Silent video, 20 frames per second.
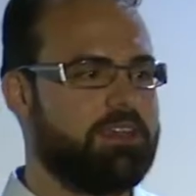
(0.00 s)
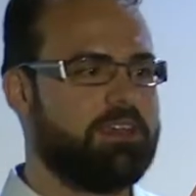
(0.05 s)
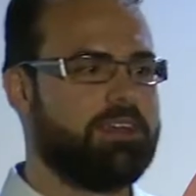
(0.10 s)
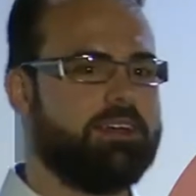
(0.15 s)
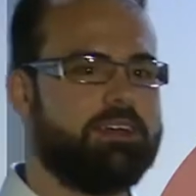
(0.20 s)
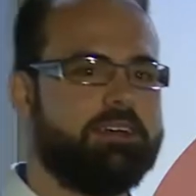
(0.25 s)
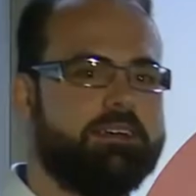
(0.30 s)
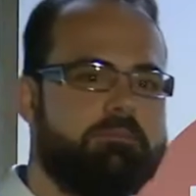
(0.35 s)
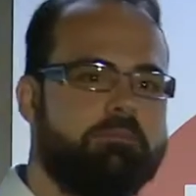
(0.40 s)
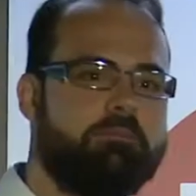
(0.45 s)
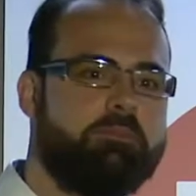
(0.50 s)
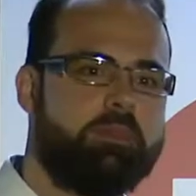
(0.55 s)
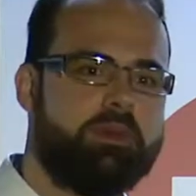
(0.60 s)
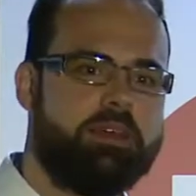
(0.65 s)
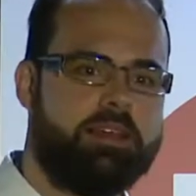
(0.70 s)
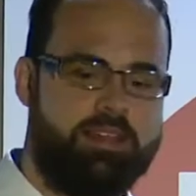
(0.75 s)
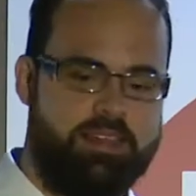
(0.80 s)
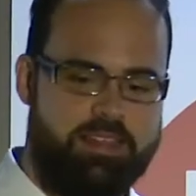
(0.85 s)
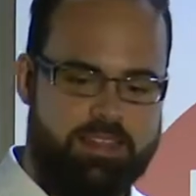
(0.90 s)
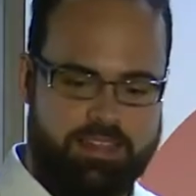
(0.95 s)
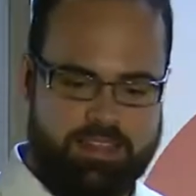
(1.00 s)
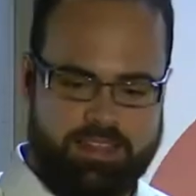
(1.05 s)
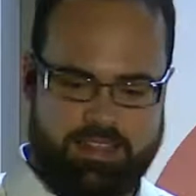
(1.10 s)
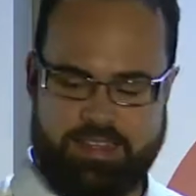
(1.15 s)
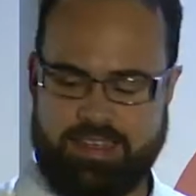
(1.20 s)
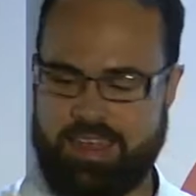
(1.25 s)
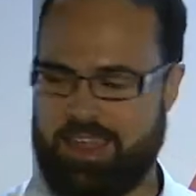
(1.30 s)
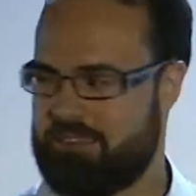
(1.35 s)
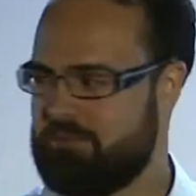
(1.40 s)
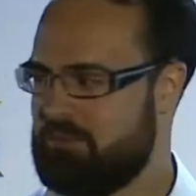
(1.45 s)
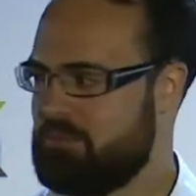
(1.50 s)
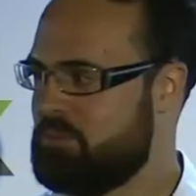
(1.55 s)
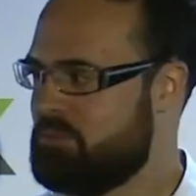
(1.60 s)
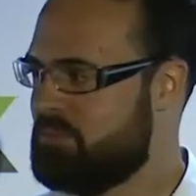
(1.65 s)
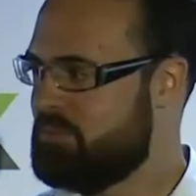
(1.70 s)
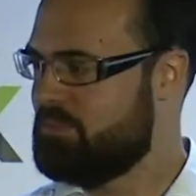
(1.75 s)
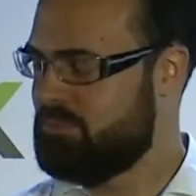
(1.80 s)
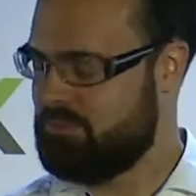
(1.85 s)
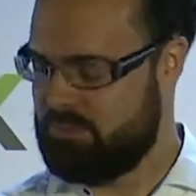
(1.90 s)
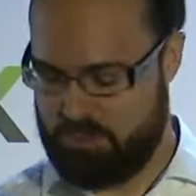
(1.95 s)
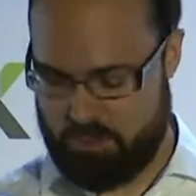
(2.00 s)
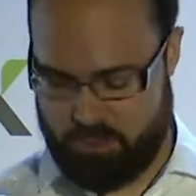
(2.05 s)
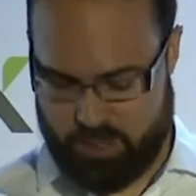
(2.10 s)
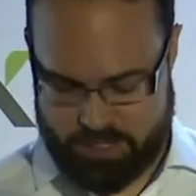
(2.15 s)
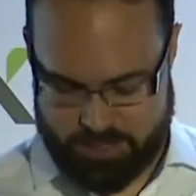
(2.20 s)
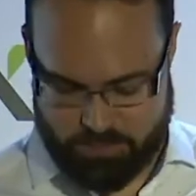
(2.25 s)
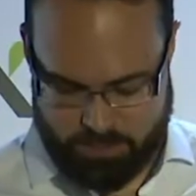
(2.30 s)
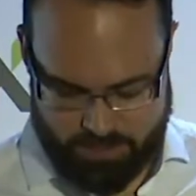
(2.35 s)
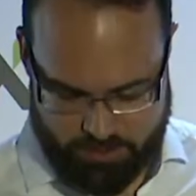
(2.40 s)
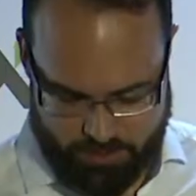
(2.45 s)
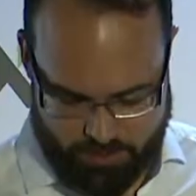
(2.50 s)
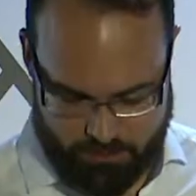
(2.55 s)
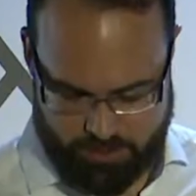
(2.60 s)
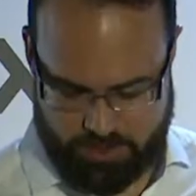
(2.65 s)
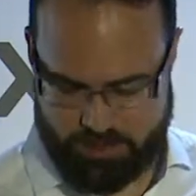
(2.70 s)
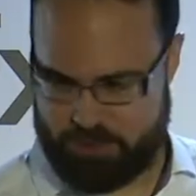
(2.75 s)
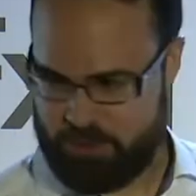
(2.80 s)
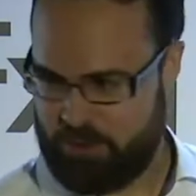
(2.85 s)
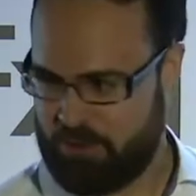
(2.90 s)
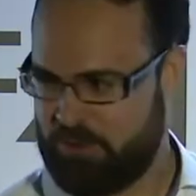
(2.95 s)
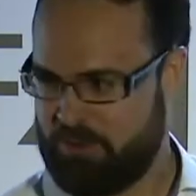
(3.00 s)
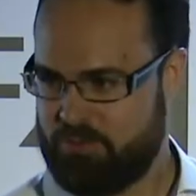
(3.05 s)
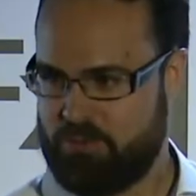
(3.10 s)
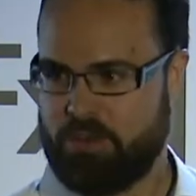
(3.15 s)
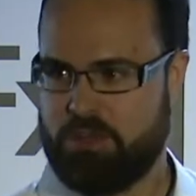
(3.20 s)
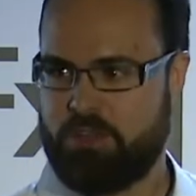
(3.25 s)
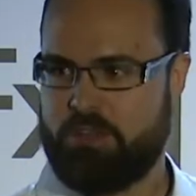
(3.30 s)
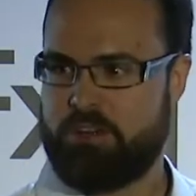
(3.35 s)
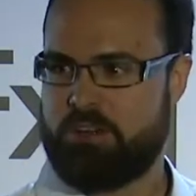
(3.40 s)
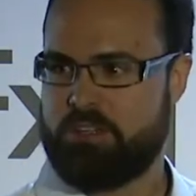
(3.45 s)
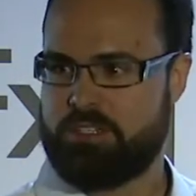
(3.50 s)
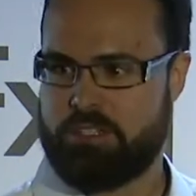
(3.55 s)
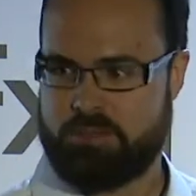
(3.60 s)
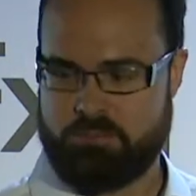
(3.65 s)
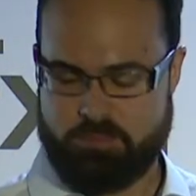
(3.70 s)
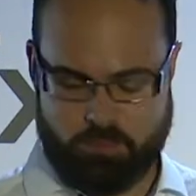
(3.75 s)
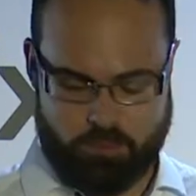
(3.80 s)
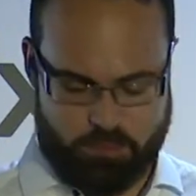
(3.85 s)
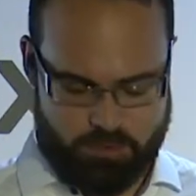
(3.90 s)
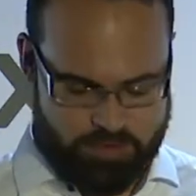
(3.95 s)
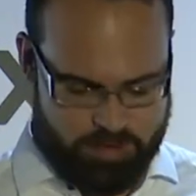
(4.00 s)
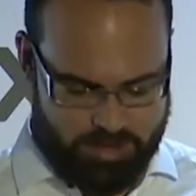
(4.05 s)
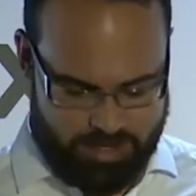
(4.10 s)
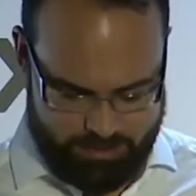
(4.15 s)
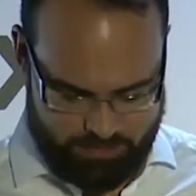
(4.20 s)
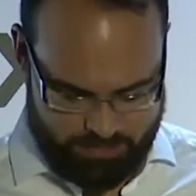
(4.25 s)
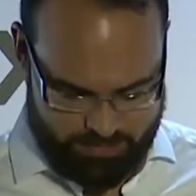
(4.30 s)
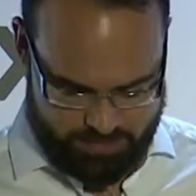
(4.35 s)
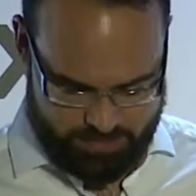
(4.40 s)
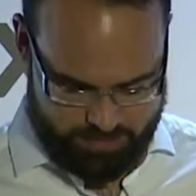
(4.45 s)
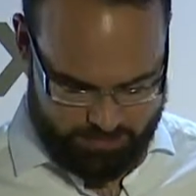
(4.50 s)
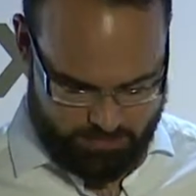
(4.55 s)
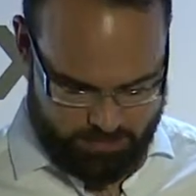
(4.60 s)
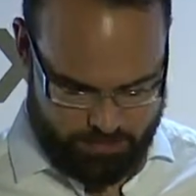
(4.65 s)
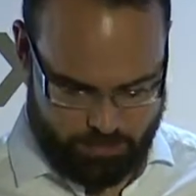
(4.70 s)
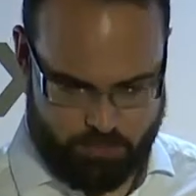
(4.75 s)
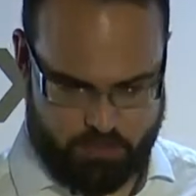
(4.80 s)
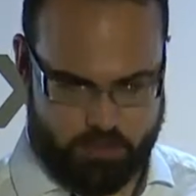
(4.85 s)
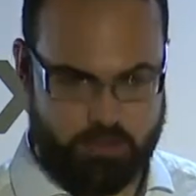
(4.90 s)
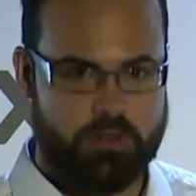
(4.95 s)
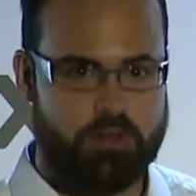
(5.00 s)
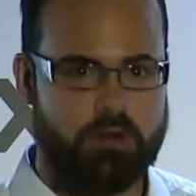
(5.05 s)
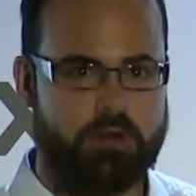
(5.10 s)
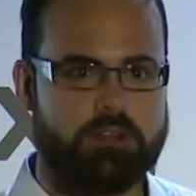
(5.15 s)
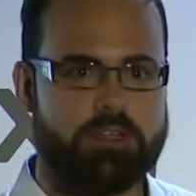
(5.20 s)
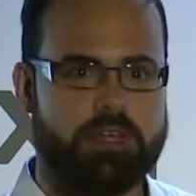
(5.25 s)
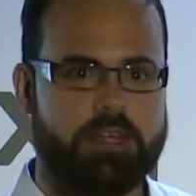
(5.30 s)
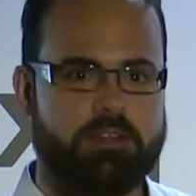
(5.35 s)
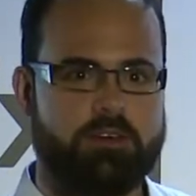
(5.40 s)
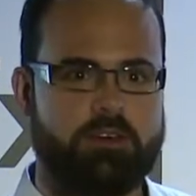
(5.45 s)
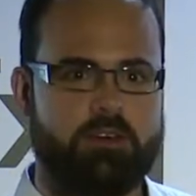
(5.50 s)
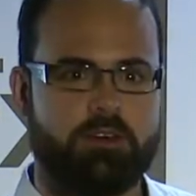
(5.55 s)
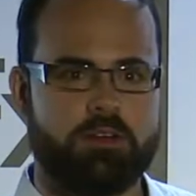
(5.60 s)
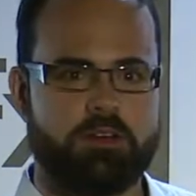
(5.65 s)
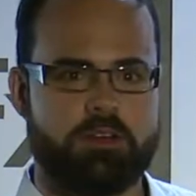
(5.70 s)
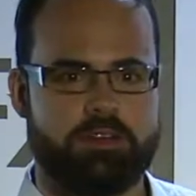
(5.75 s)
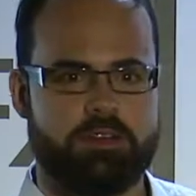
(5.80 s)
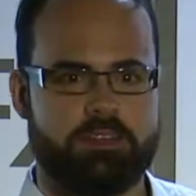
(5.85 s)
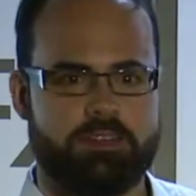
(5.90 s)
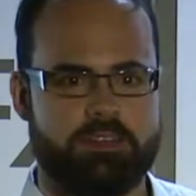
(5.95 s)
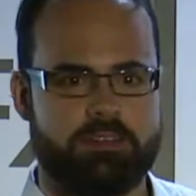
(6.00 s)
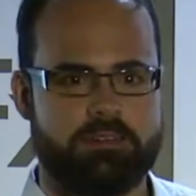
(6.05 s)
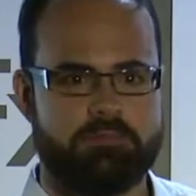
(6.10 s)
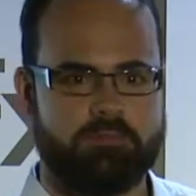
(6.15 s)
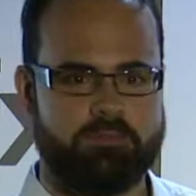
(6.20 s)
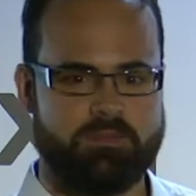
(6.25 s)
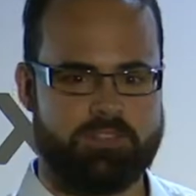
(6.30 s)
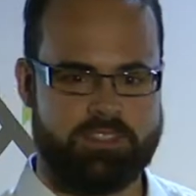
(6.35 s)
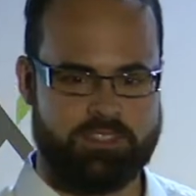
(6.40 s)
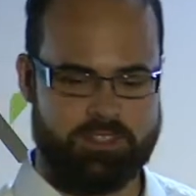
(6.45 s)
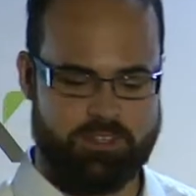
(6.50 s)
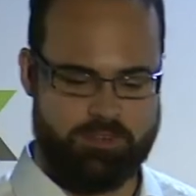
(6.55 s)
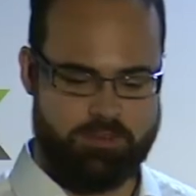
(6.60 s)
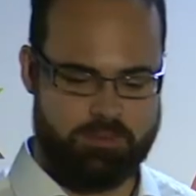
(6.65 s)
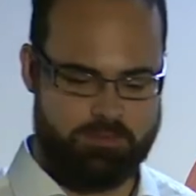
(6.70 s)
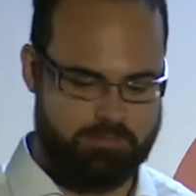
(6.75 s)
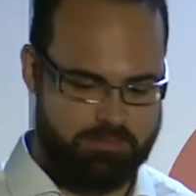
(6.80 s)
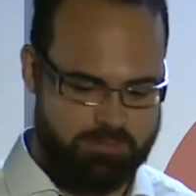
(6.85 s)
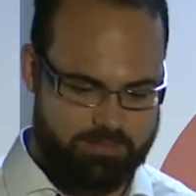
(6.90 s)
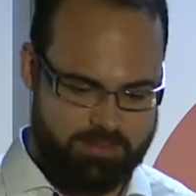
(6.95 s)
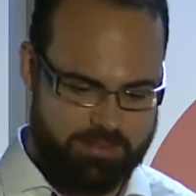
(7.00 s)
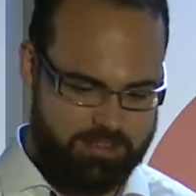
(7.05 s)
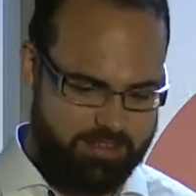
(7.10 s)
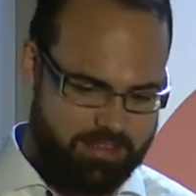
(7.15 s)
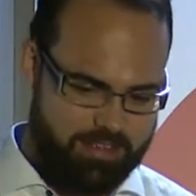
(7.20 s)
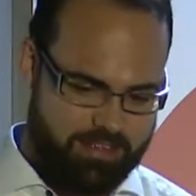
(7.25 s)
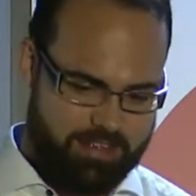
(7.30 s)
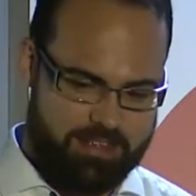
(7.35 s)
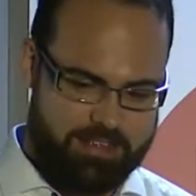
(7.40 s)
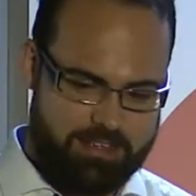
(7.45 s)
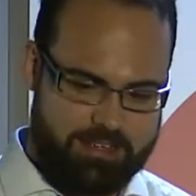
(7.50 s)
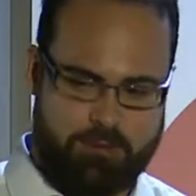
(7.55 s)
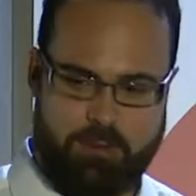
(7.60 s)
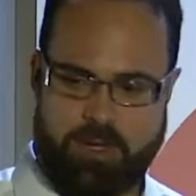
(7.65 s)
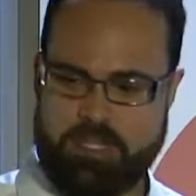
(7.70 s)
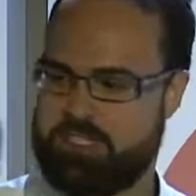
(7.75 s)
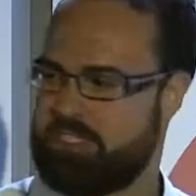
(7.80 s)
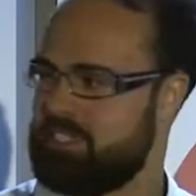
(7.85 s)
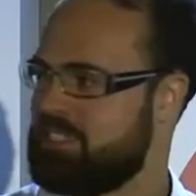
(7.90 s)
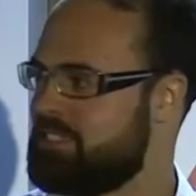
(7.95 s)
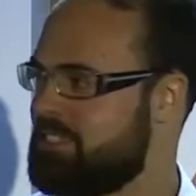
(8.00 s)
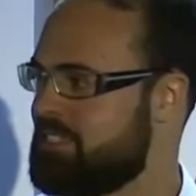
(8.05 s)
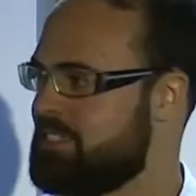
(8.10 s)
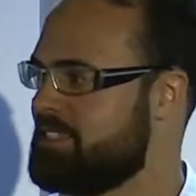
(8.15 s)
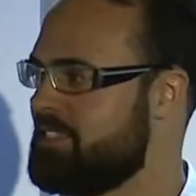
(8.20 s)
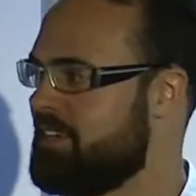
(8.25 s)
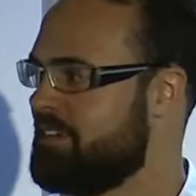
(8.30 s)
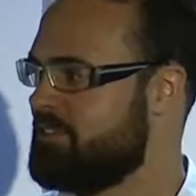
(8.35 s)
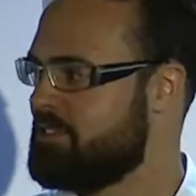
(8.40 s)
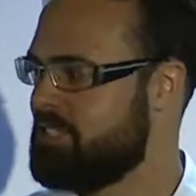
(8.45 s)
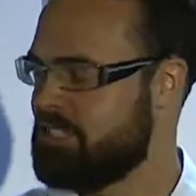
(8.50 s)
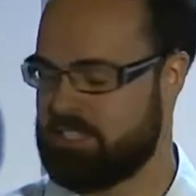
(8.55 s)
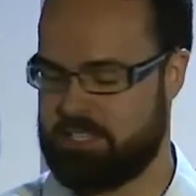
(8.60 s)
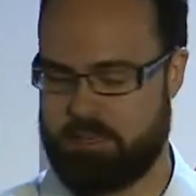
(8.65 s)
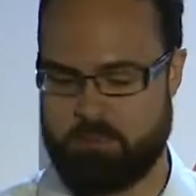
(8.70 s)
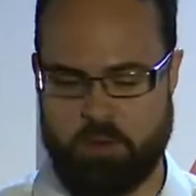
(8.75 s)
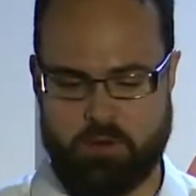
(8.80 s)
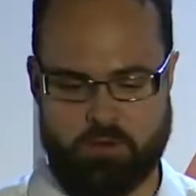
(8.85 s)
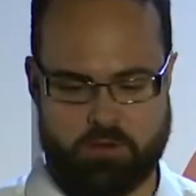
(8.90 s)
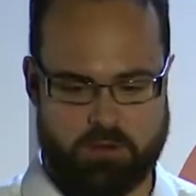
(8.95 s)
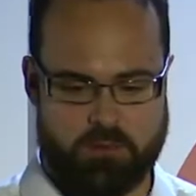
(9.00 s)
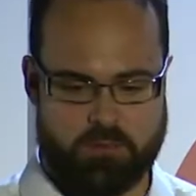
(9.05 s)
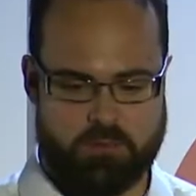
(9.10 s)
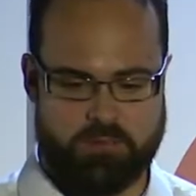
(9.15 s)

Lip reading: But yeah, we went a bit over the top. If you're curious, I'm more than happy to bore you all day long. So questions and stuff, just come over.